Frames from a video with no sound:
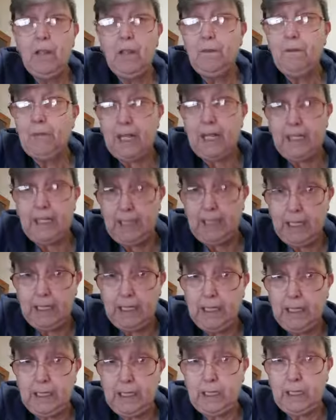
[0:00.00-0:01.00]
They did
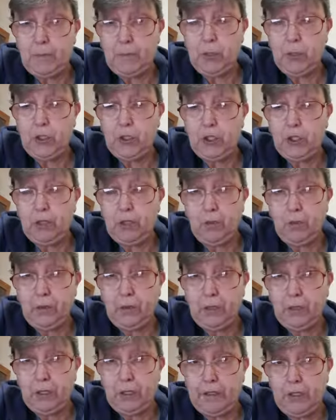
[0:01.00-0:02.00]
this to push the
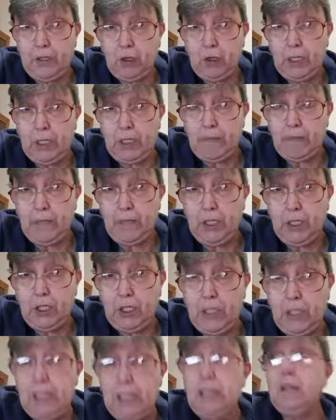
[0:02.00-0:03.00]
Northern Territory intervention
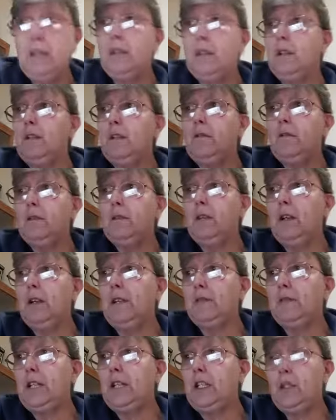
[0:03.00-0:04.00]
in, right?
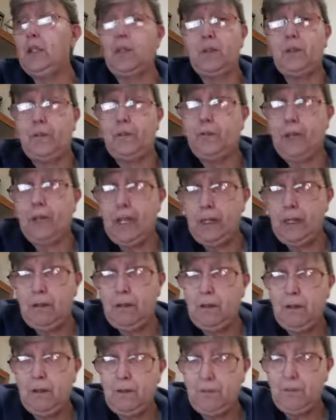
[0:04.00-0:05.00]
They used fake,
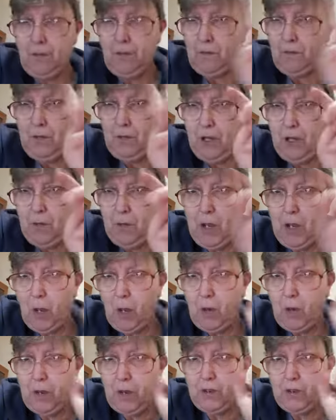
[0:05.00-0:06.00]

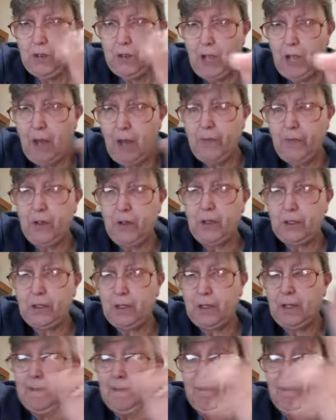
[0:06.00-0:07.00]
Marlborough's staffer as
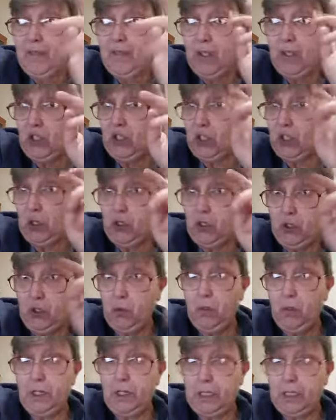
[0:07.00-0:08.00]
a social
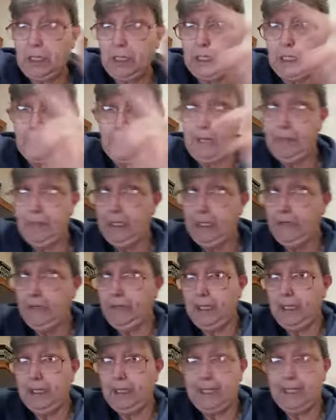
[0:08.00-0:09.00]
worker, claimed he lived
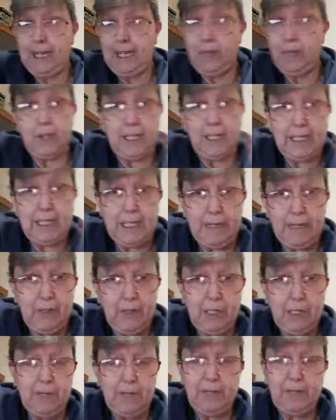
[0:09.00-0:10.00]
in a town that he didn't
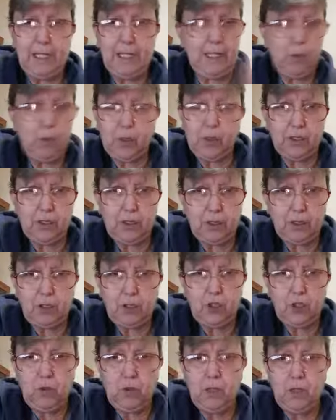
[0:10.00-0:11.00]
even live in and he wasn't a
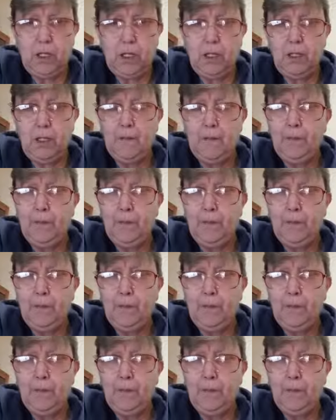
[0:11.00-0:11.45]
social worker.